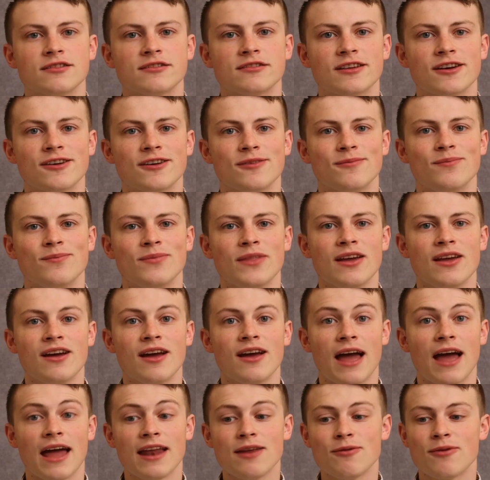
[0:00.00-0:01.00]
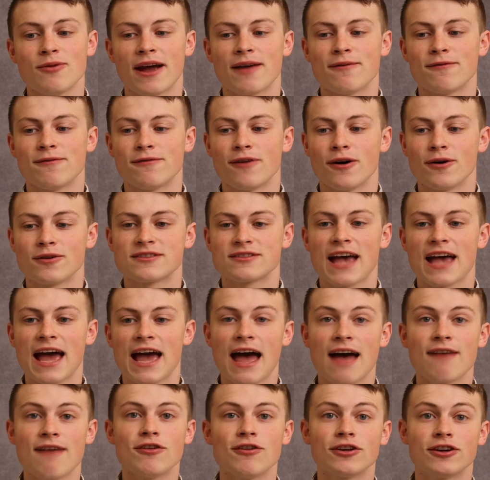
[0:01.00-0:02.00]
So anyway, folks,
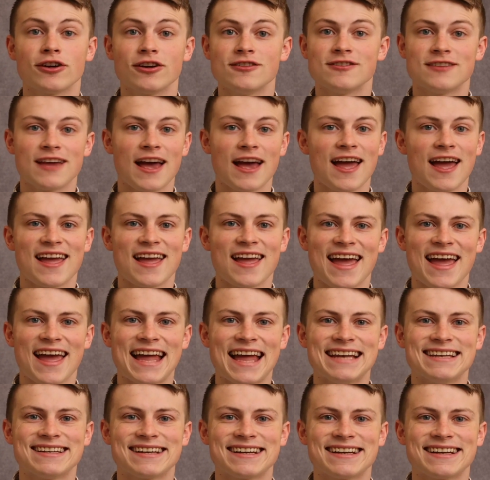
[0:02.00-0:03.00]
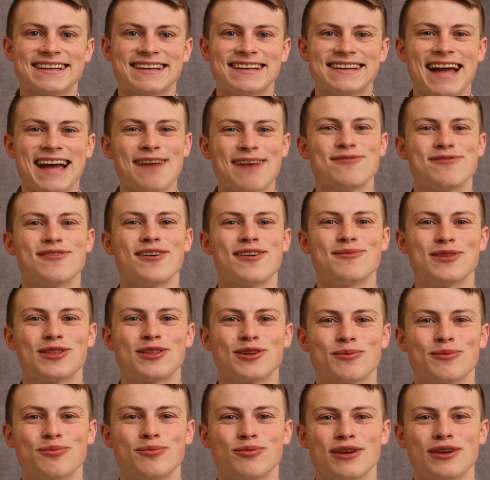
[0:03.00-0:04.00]
have a good day and have fun with
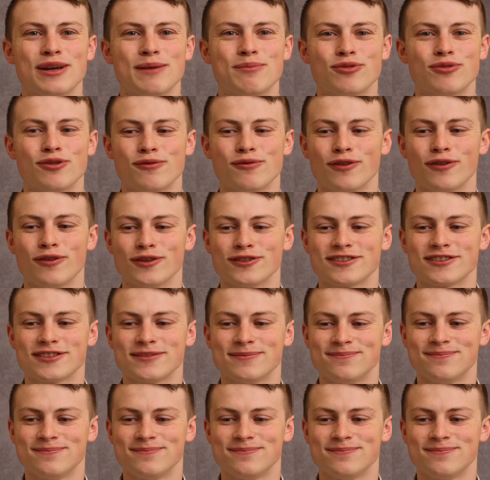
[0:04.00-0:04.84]
your pre-approvals.